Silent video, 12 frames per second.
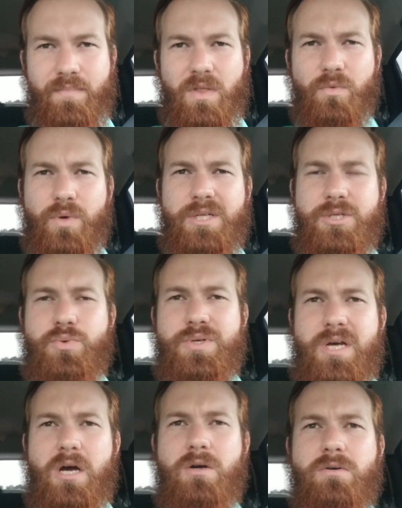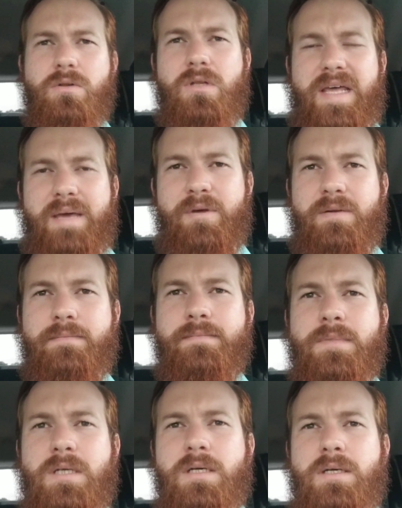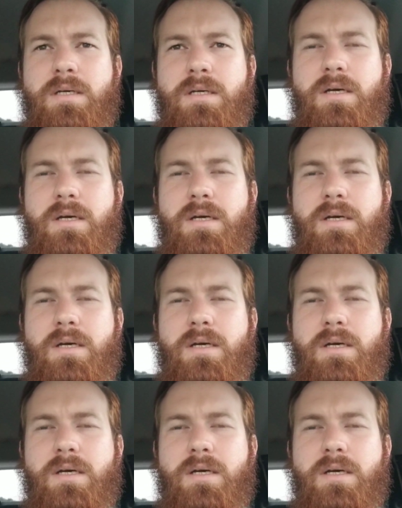runs to his uncle Laban,